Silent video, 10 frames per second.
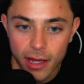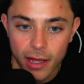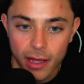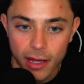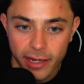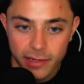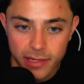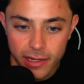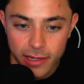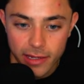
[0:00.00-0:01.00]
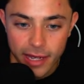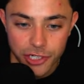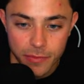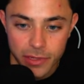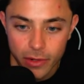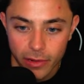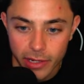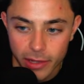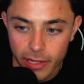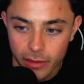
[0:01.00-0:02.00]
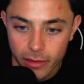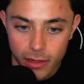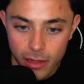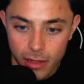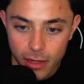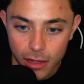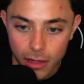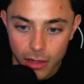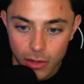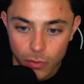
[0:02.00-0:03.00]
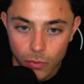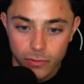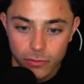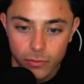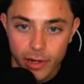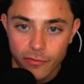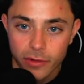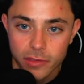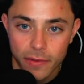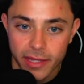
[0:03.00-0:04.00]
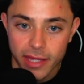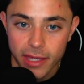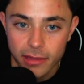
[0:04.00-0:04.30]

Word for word: Uh, I guess I, yeah, it should be already like uh, whatever. It's on the kit.